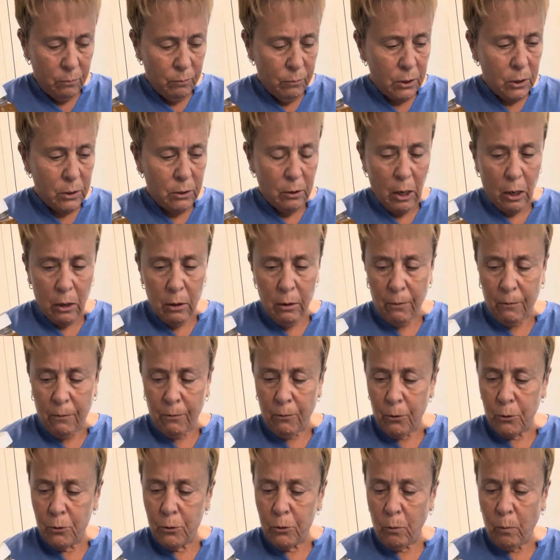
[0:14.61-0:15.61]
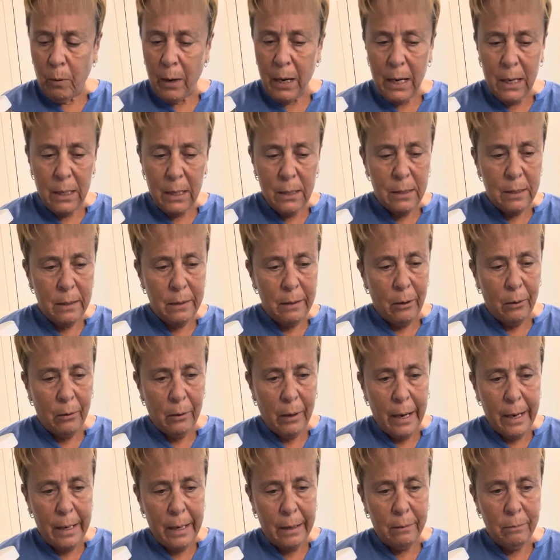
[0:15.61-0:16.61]
just got your first grains and they're
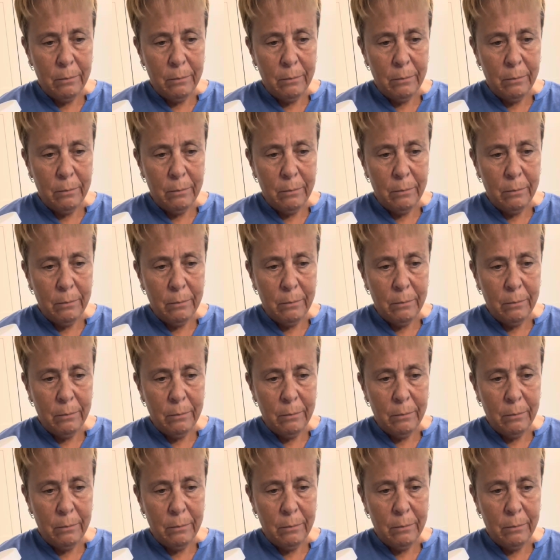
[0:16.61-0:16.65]
like